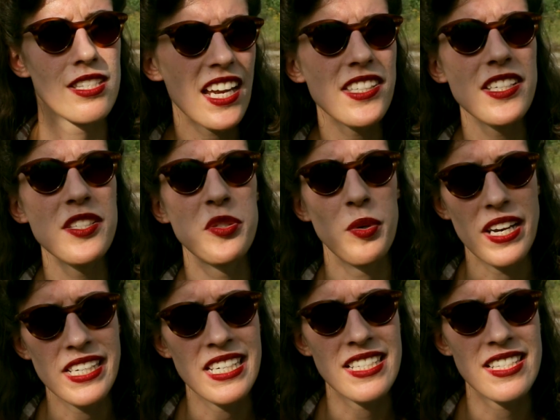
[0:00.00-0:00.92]

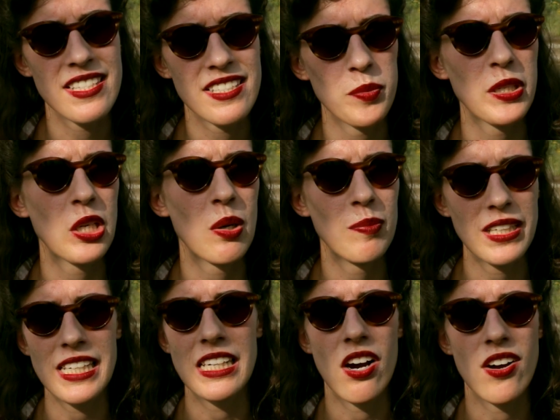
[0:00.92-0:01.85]
1920s, to be
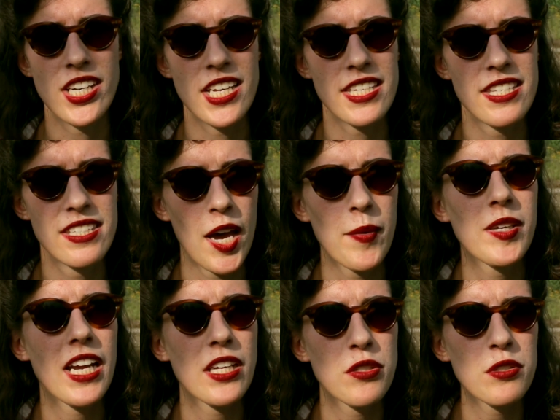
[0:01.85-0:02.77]
completely honest, I
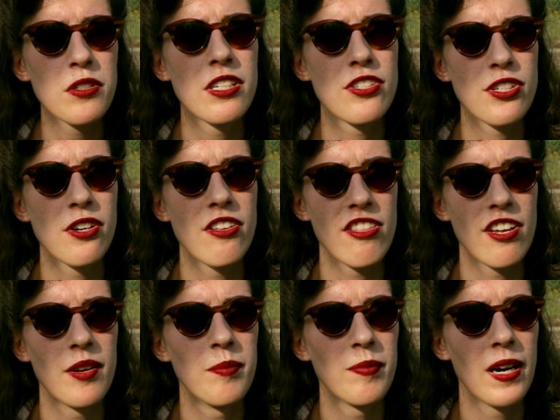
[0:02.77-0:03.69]
mean, I do enjoy
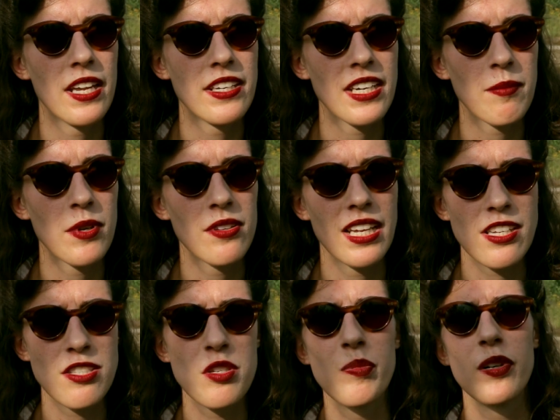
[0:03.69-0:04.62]
them, but I'm not like
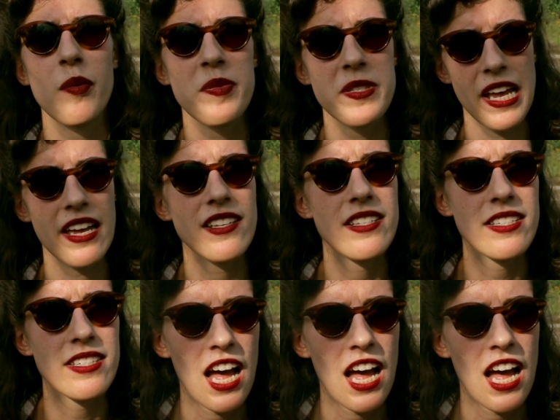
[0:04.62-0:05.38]
super obsessed.